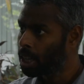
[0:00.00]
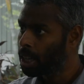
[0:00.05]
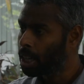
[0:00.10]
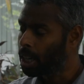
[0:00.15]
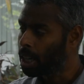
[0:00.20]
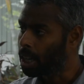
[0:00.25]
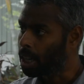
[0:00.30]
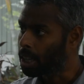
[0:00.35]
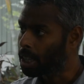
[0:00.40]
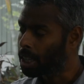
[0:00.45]

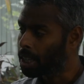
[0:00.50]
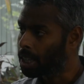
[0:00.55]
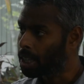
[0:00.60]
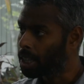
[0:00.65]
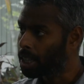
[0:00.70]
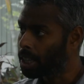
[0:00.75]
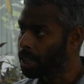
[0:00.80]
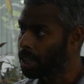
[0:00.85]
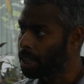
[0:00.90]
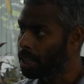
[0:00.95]
uh, he,
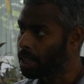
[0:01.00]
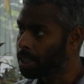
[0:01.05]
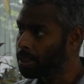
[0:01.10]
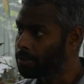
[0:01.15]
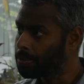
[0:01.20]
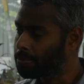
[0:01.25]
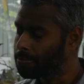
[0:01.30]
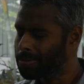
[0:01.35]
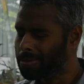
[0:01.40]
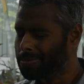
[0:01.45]
he
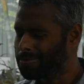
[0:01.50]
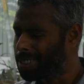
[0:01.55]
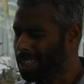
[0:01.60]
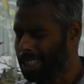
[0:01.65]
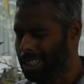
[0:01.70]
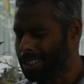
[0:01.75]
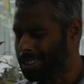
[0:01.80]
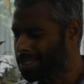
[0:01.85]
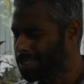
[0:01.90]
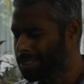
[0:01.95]
at
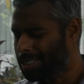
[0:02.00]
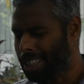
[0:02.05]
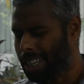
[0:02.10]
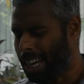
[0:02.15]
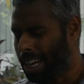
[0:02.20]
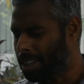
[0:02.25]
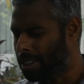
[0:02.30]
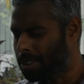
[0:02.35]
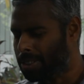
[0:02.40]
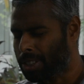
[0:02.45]
least
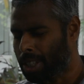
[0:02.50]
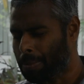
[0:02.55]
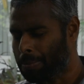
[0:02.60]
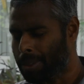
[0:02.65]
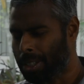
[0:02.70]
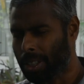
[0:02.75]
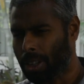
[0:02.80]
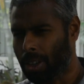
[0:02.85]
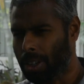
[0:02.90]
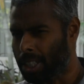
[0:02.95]
handled
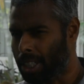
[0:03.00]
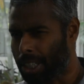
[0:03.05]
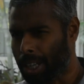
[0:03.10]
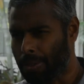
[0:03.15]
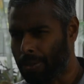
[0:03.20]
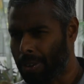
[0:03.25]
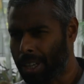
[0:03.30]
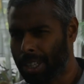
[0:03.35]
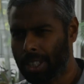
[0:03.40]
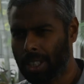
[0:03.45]
something on
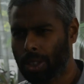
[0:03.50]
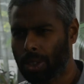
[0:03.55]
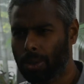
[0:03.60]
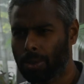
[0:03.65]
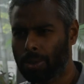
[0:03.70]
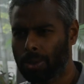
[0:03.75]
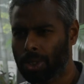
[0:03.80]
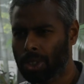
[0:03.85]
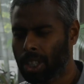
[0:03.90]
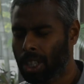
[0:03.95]

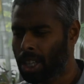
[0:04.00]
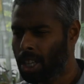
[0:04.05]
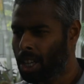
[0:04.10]
derivatives.